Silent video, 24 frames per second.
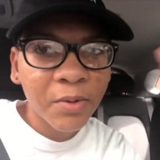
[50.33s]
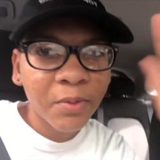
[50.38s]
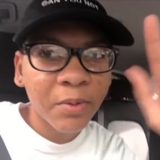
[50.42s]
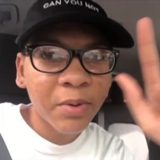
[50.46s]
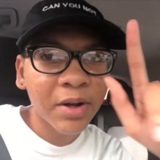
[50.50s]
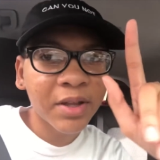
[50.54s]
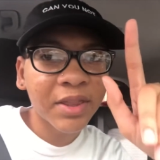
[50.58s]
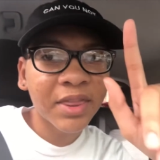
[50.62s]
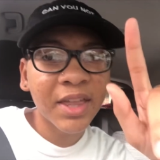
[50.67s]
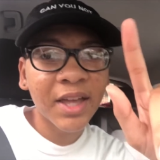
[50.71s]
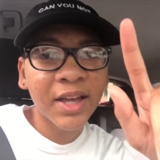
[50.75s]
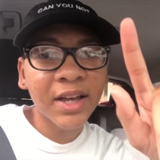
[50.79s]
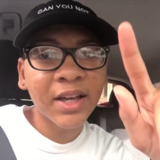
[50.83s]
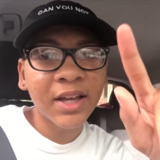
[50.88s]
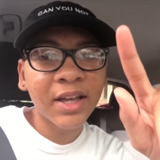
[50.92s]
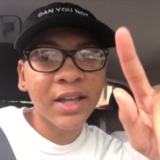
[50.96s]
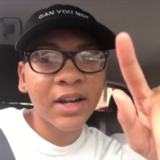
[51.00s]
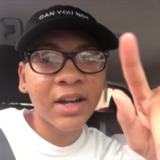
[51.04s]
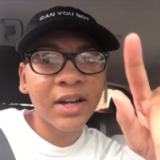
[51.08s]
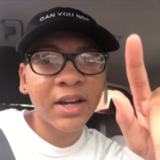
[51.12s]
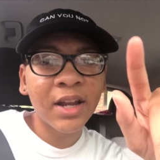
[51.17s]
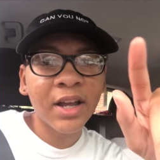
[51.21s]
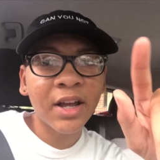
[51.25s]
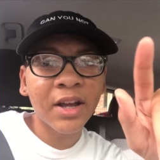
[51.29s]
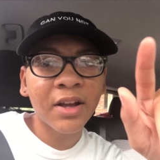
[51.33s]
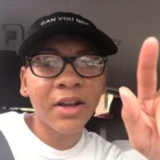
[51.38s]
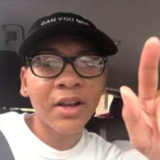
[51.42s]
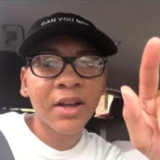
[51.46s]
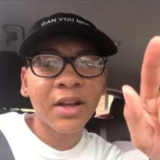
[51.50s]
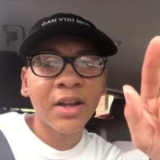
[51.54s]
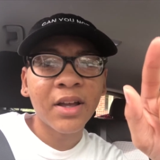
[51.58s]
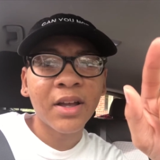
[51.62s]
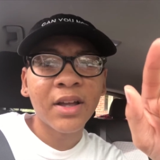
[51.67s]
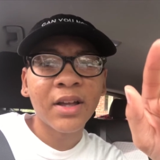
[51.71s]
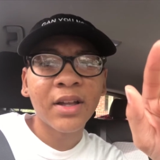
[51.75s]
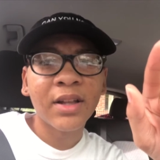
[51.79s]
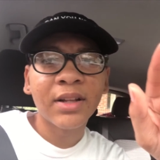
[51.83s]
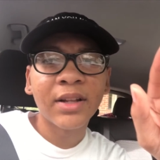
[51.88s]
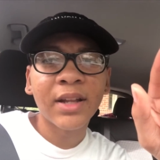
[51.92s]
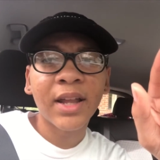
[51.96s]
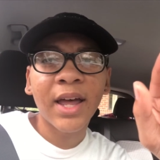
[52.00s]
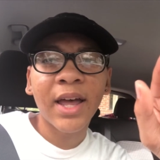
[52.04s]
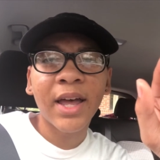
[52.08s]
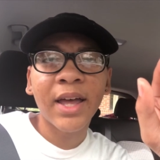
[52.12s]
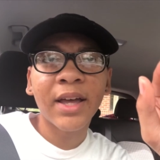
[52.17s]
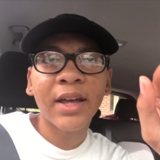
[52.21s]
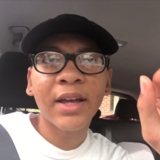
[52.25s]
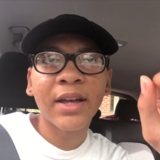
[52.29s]
weren't that good in there.
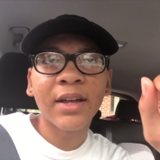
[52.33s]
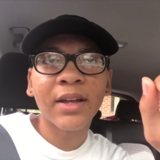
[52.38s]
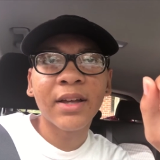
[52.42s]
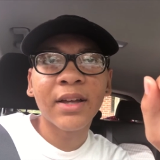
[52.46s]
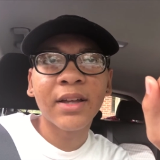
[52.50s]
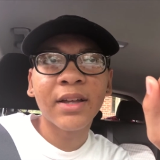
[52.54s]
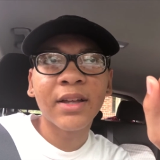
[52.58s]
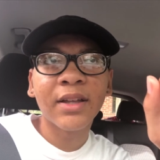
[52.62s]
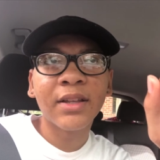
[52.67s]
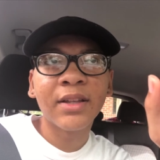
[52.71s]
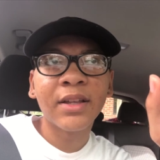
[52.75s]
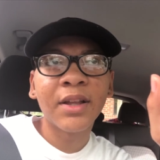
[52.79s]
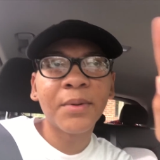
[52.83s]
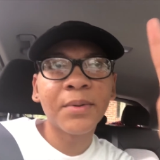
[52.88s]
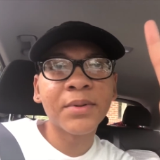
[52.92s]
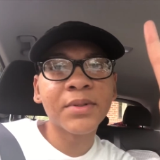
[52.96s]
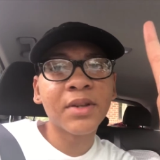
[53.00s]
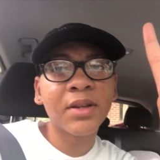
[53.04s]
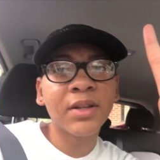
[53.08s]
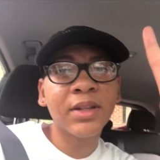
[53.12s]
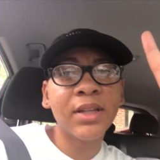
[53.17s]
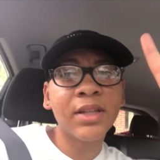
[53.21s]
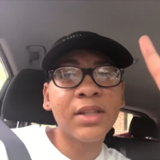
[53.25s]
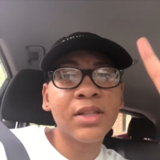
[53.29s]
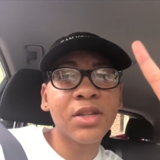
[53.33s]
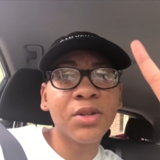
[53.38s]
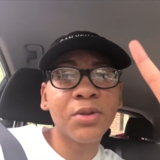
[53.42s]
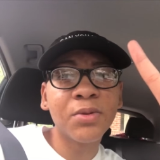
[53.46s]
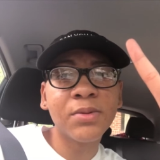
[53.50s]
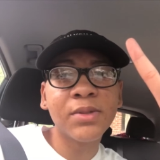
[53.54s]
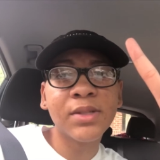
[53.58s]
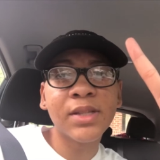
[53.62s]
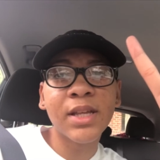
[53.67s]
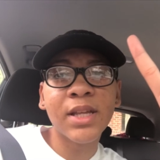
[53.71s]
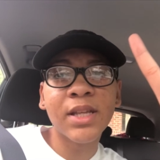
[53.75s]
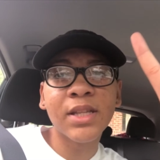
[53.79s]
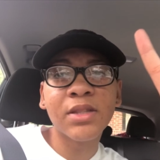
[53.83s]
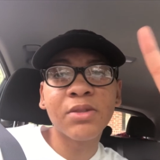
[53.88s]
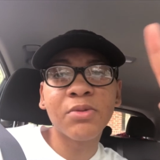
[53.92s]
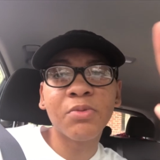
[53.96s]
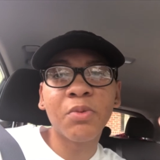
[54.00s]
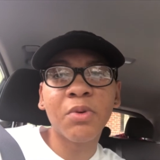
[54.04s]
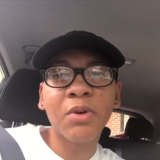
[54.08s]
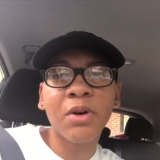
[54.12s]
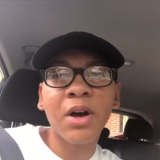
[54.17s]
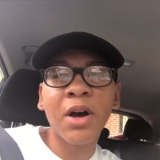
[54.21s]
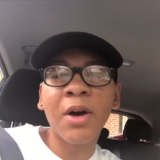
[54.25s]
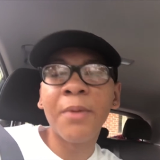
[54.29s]
Like, there was only two seats.
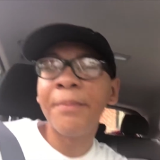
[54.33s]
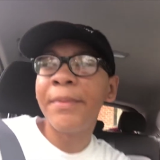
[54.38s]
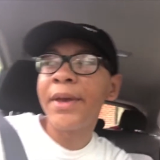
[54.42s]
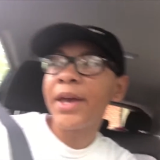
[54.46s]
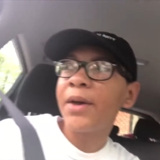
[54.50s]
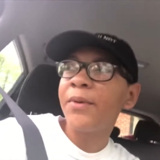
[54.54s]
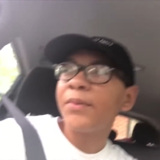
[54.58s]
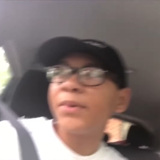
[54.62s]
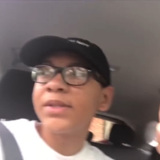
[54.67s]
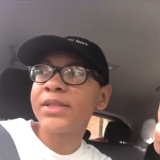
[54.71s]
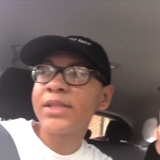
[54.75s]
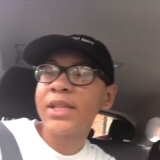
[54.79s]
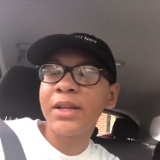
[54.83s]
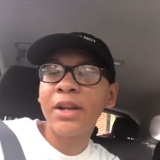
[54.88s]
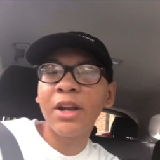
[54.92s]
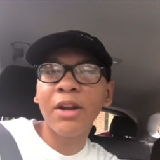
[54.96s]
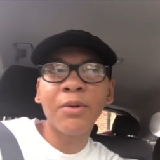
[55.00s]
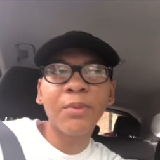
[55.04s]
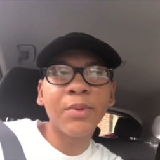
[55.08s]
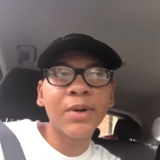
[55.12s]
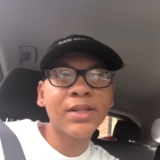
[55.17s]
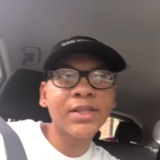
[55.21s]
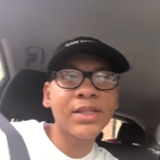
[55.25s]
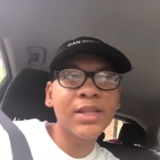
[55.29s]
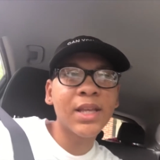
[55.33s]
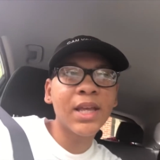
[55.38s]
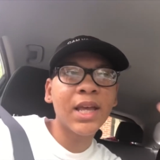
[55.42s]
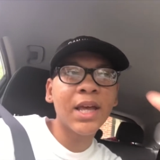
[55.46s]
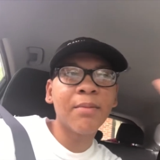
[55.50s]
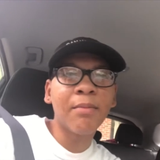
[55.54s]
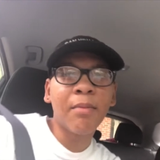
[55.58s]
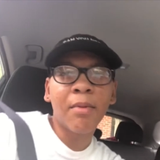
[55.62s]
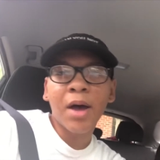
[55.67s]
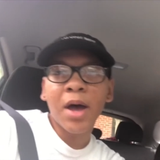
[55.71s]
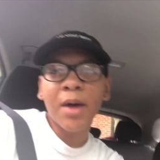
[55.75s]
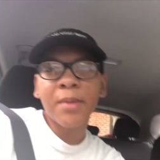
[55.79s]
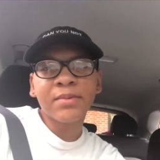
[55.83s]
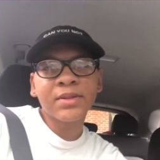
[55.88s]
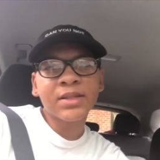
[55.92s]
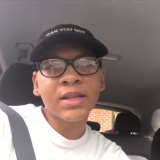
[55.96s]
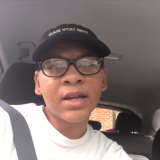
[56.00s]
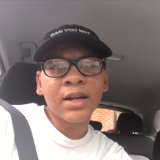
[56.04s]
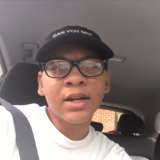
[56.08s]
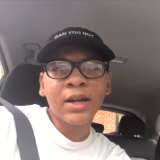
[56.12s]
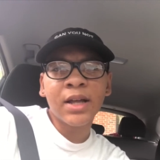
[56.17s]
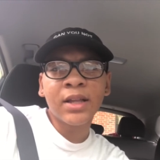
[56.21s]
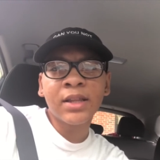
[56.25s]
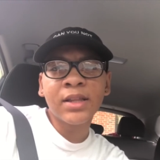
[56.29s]
A man was sitting in one seat and mom
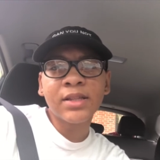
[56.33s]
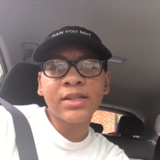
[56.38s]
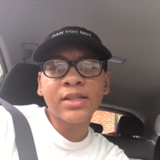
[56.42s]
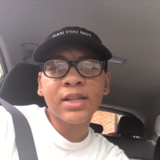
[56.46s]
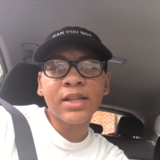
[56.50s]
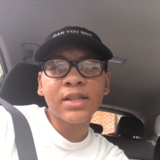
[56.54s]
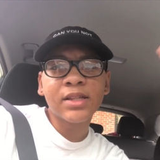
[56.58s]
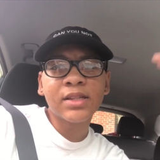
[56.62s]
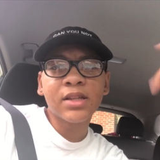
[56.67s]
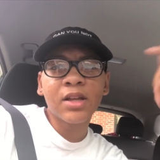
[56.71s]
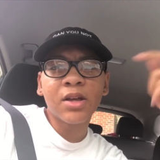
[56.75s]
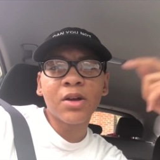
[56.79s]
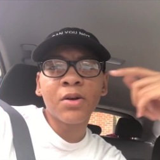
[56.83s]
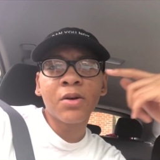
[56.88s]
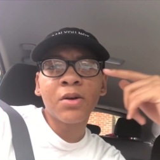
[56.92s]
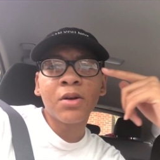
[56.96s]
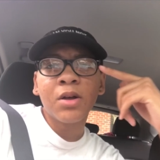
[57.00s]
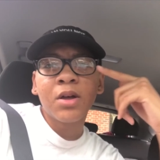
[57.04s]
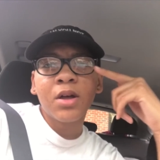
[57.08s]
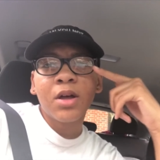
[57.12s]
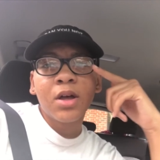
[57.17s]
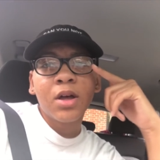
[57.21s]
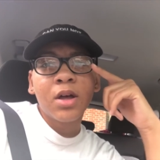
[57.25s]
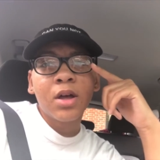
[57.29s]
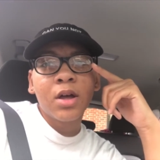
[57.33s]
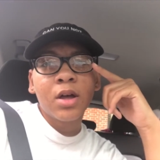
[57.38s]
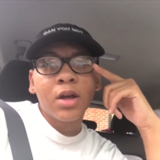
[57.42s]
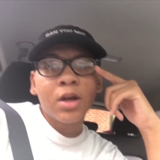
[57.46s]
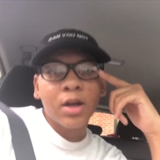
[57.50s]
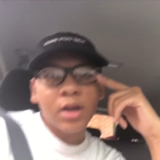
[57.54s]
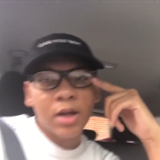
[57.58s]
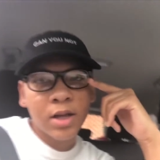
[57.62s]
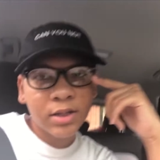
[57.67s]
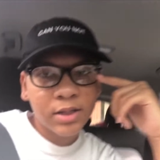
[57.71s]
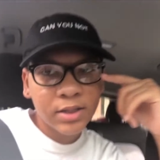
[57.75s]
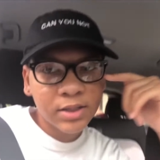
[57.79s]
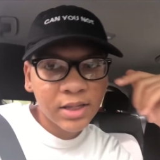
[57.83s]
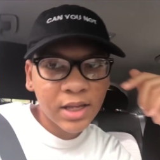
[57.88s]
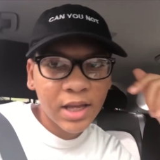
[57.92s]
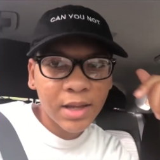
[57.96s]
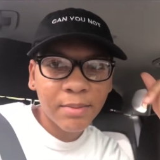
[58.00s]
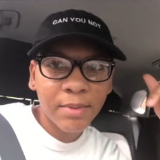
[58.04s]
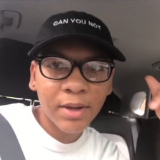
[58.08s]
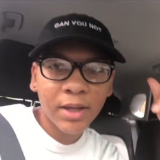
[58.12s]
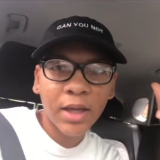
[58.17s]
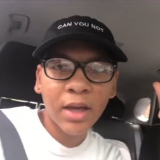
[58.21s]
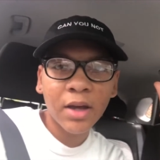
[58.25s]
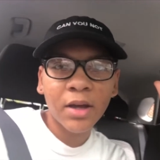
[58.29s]
sat in the other seat. So I just
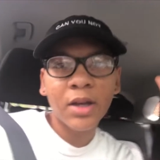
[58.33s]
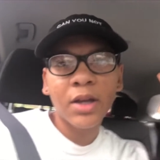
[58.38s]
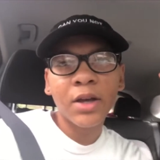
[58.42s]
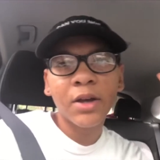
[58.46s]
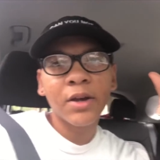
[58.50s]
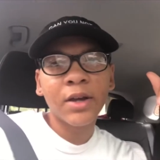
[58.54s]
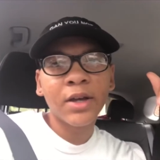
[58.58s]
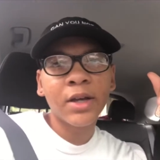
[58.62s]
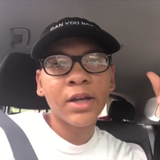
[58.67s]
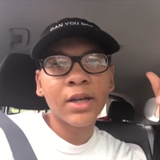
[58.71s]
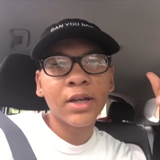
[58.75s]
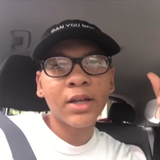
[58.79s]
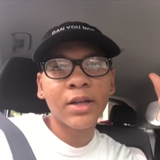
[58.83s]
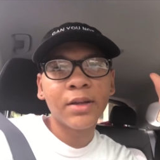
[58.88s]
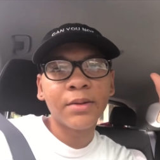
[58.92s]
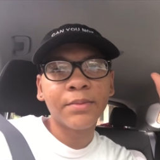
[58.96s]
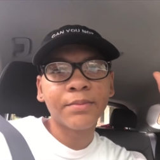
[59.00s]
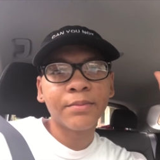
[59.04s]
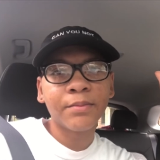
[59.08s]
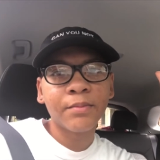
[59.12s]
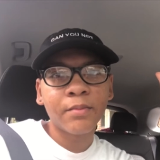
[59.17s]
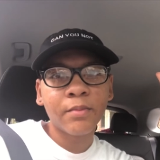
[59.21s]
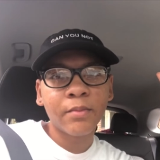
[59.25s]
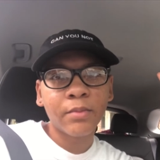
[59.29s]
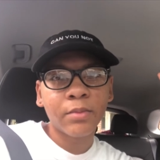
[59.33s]
came back out here and